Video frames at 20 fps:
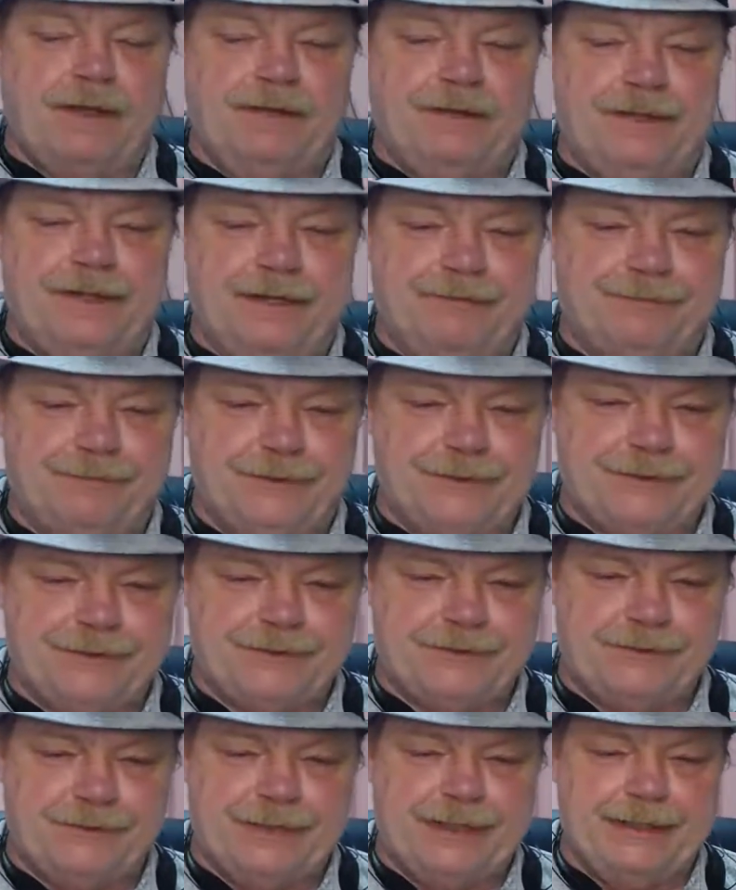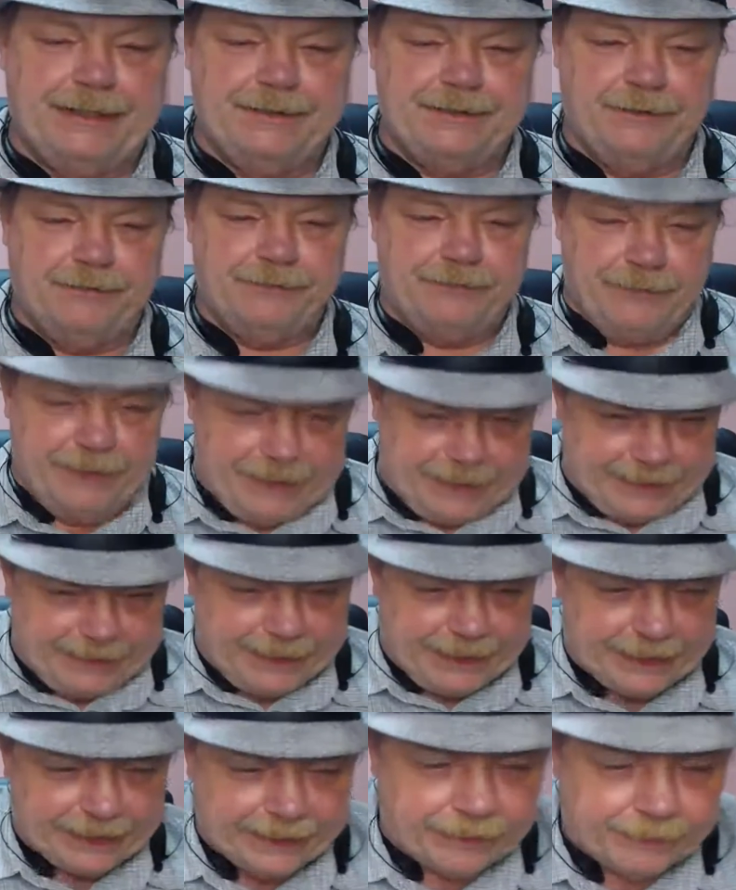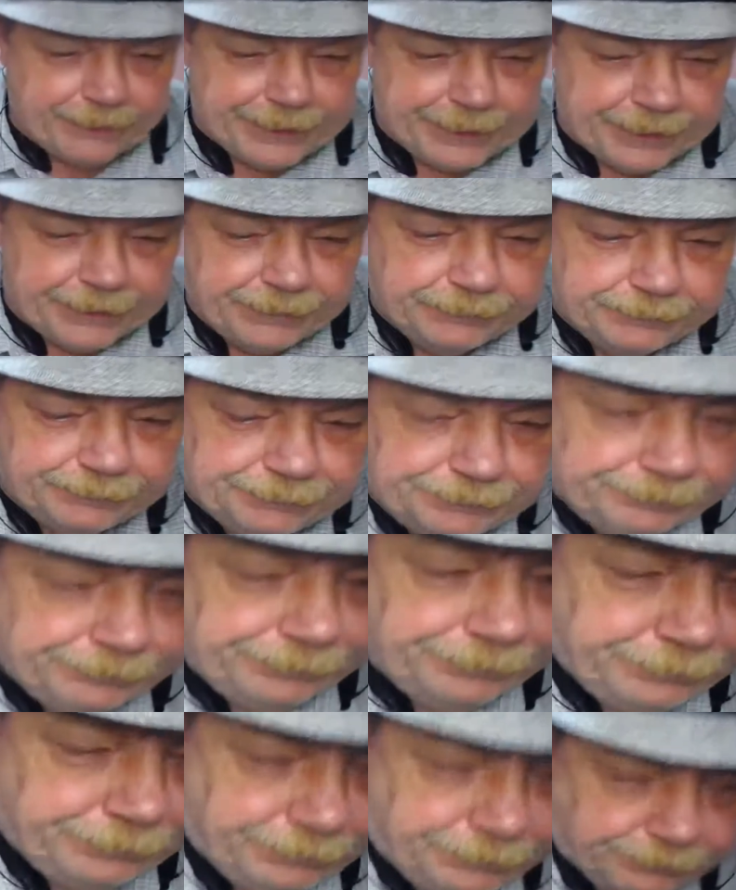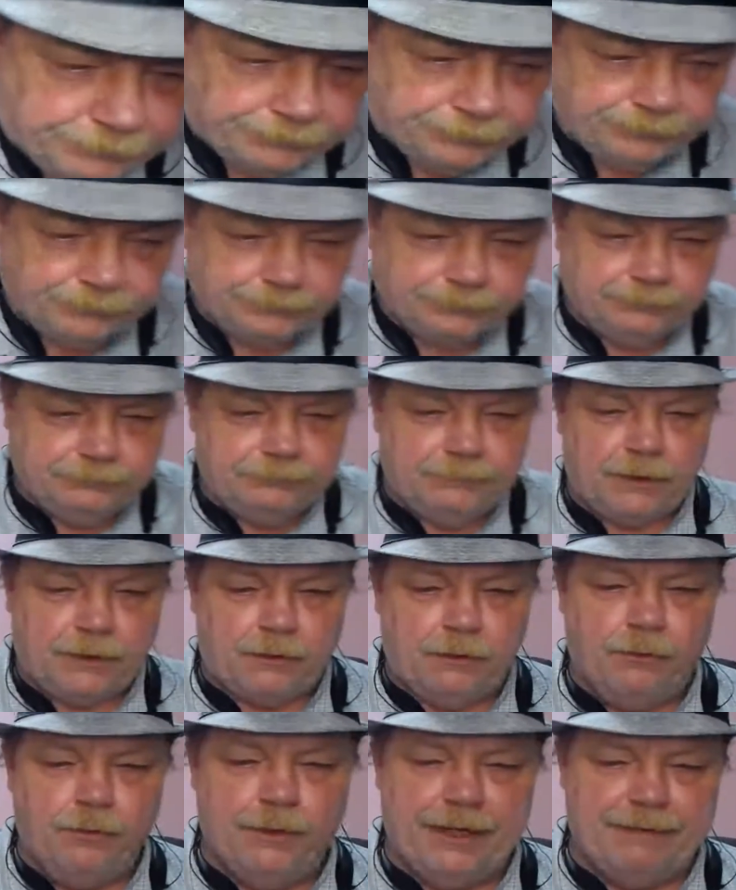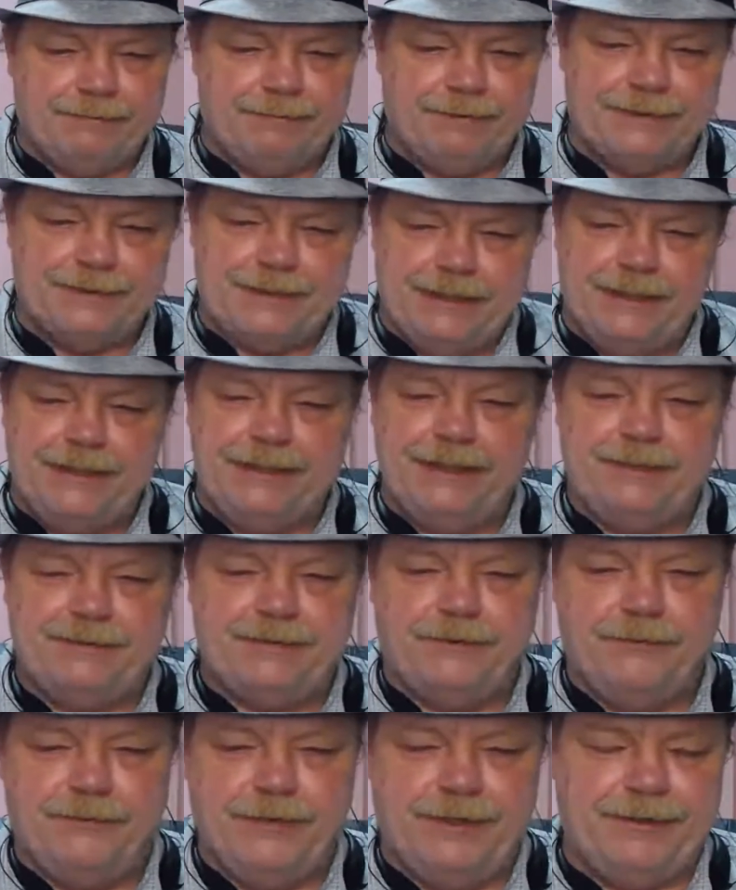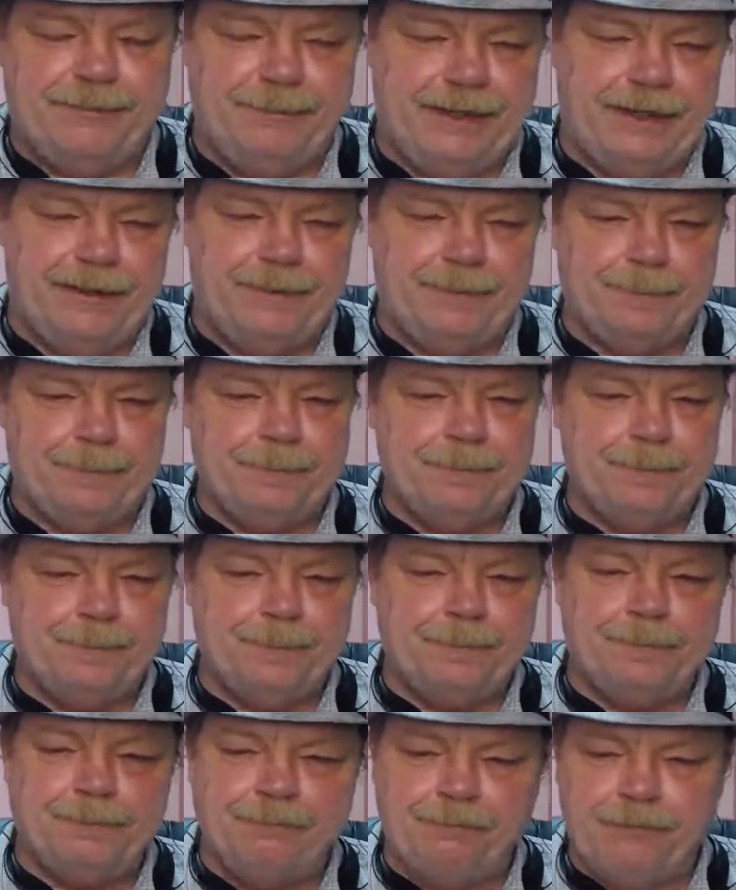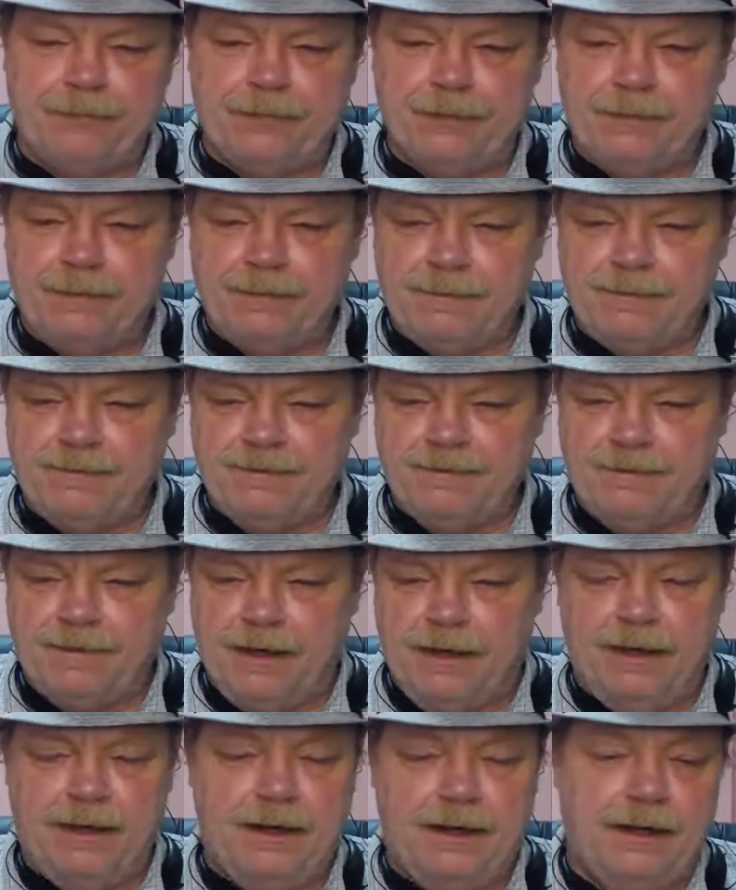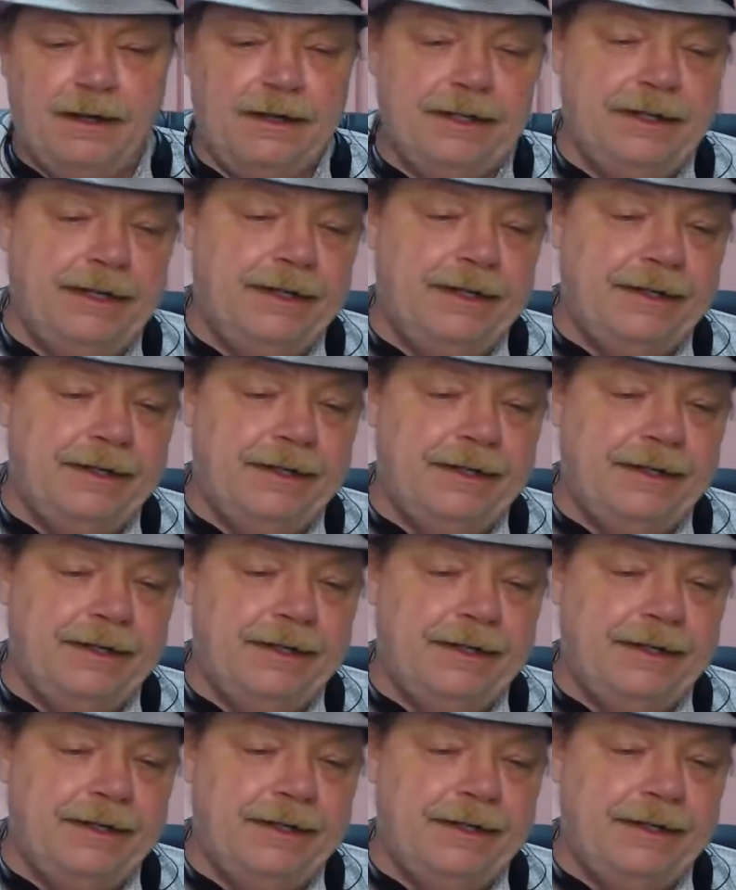different screens over in that area whenever Cindy isn't with me. And